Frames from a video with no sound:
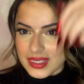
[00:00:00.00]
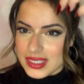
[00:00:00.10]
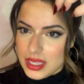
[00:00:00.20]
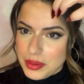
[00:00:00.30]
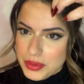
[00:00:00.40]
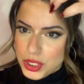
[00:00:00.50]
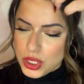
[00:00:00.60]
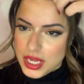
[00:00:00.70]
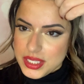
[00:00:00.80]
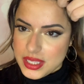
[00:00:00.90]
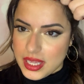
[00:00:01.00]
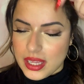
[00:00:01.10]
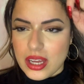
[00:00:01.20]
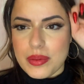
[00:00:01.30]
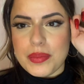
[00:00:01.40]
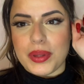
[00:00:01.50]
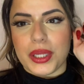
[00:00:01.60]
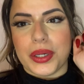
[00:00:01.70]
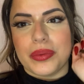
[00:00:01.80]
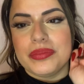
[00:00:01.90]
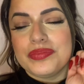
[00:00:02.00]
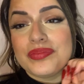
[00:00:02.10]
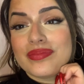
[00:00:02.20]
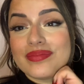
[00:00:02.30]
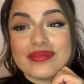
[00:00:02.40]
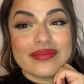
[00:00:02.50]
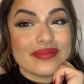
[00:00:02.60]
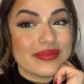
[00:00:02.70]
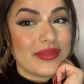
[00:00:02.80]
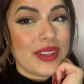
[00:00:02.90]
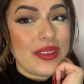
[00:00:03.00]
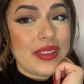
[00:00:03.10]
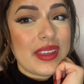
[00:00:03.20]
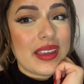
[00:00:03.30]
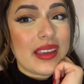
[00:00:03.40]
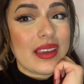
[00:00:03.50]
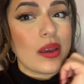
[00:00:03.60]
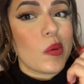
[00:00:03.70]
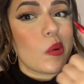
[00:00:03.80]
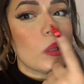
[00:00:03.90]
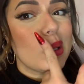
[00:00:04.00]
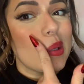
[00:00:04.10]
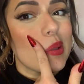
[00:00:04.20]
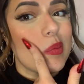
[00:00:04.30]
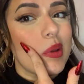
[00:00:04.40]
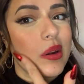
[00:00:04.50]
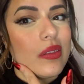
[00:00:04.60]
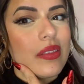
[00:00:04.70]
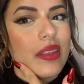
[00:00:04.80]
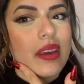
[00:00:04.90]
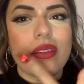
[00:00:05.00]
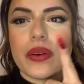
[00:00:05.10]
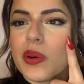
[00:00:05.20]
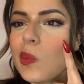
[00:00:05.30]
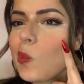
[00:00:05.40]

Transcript: Tell me what you guys think. Comment below. Do you think one looks better than the other?